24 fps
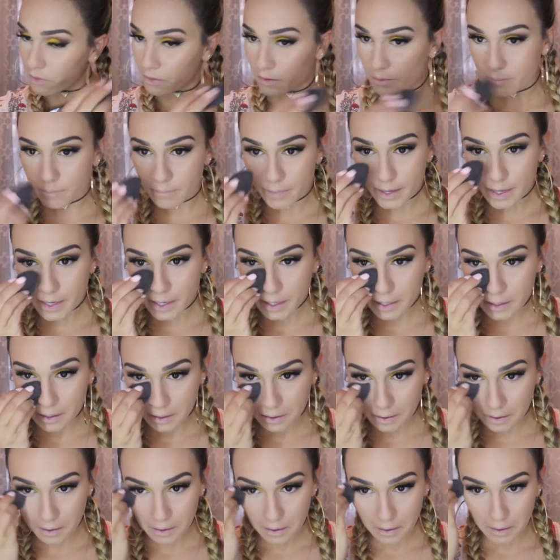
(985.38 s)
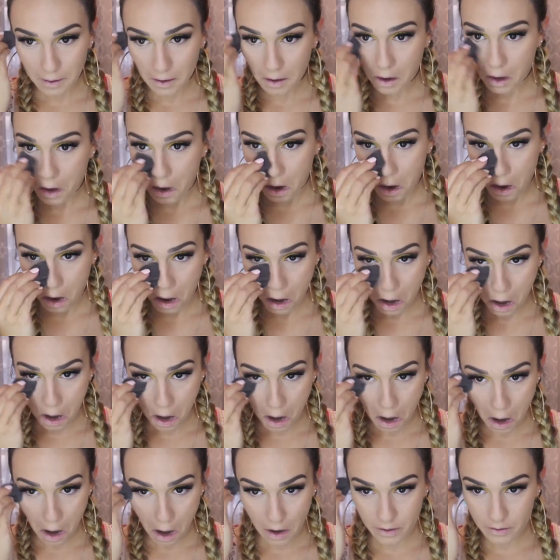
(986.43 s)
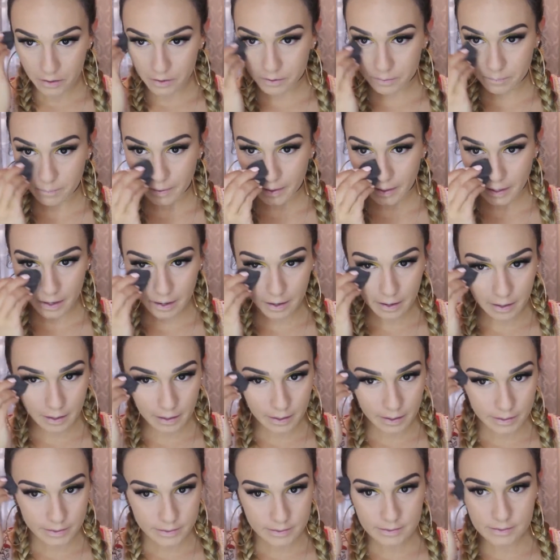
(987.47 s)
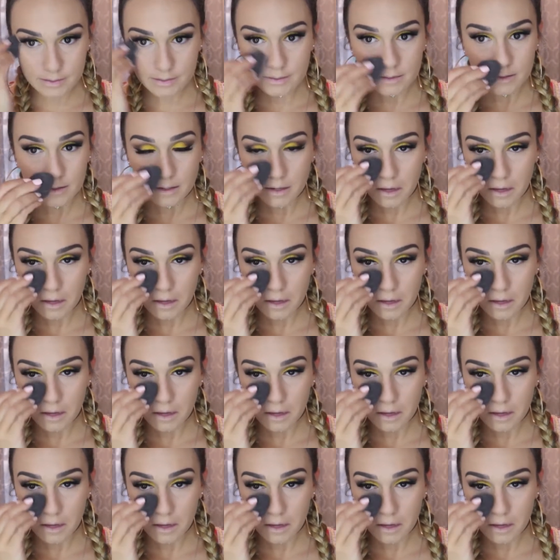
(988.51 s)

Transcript: the bake under my eyes.